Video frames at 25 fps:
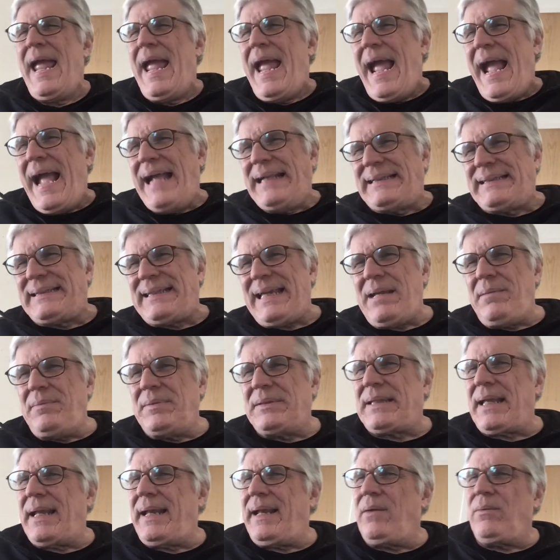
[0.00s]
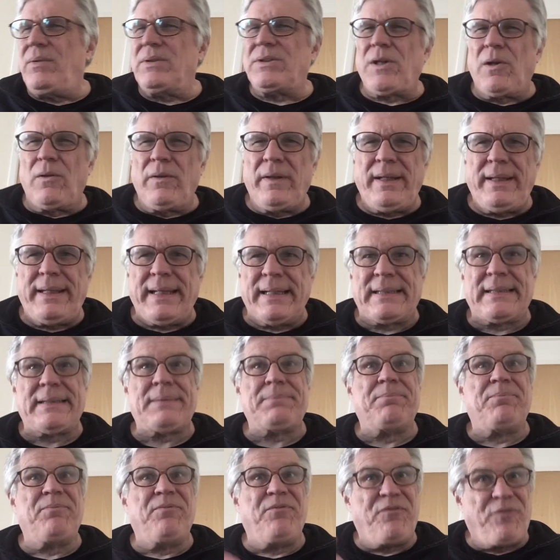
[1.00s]
It seems that it was only this
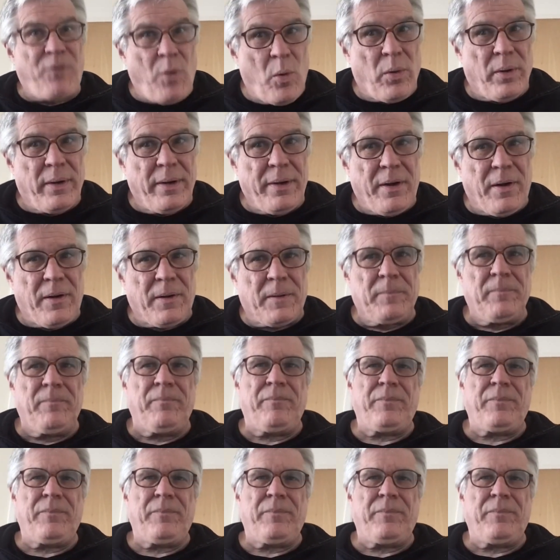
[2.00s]
foreigner